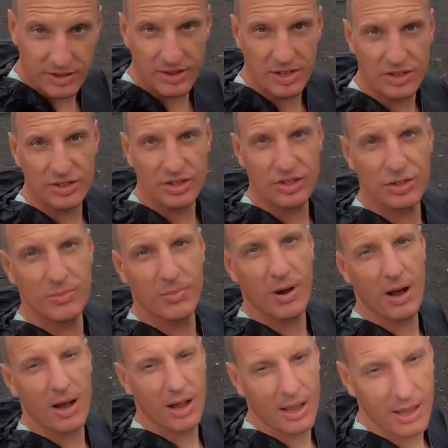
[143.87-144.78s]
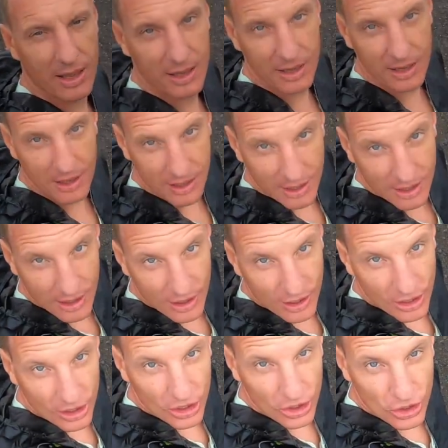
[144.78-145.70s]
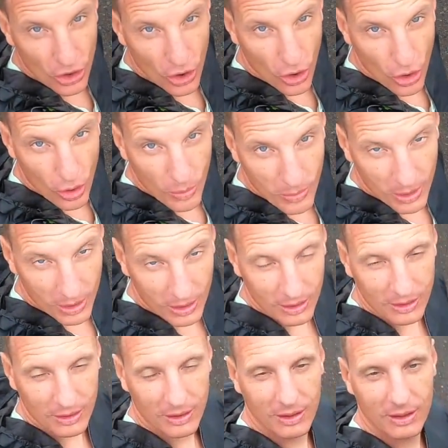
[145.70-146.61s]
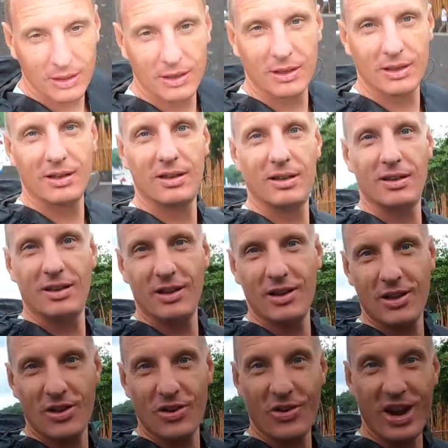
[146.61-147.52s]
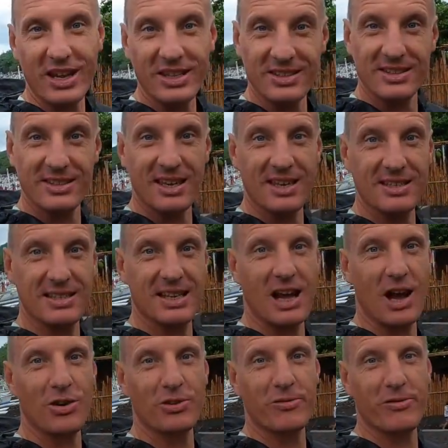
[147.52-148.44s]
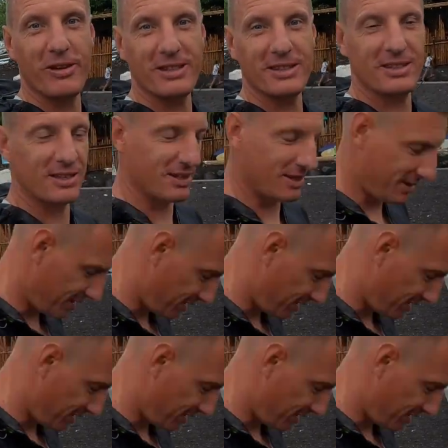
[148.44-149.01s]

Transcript: this is my normal rain season outfit.